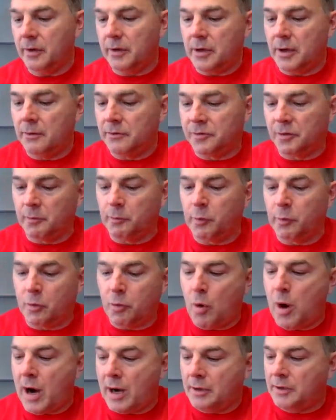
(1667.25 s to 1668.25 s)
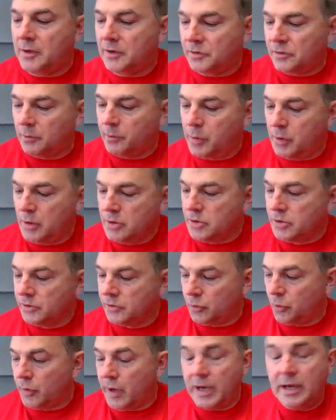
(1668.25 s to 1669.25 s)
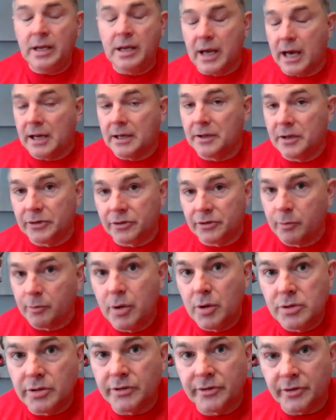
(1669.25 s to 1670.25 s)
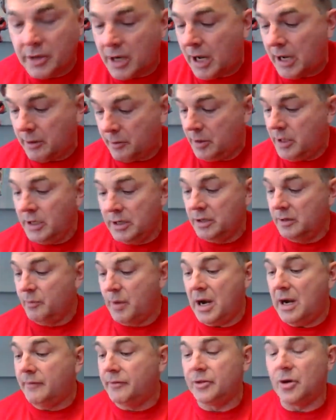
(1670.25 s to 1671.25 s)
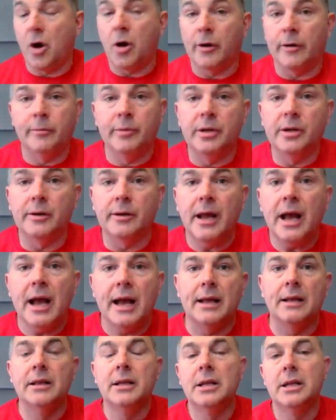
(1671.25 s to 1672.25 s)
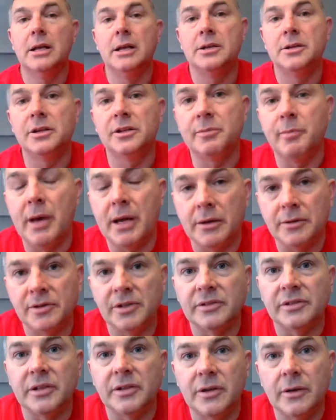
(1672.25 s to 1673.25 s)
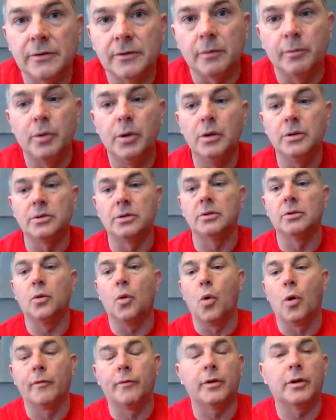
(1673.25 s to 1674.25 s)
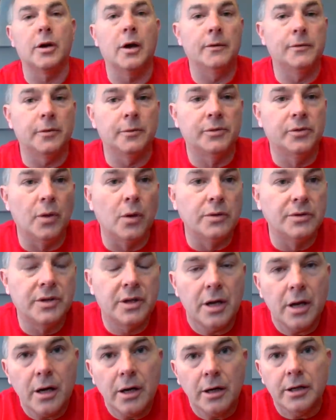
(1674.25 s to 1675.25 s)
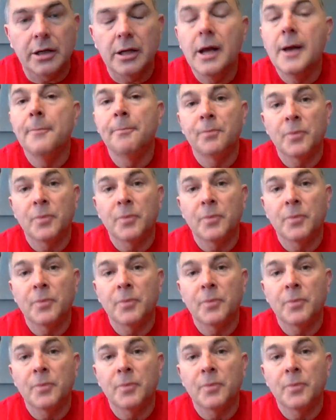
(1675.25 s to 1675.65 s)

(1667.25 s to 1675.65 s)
It comes from required distributions or any kind of distributions in IRA. It doesn't matter if it's RMD or not. It just matters it's a distribution or if it comes from Social Security.